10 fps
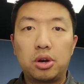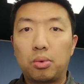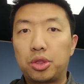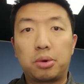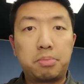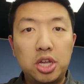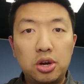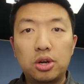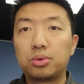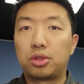with their
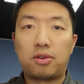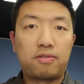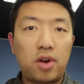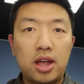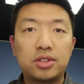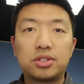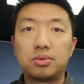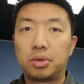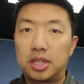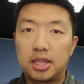peers, with their
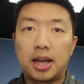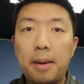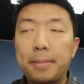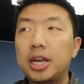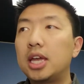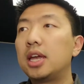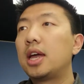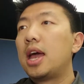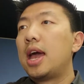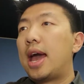friends, within the company.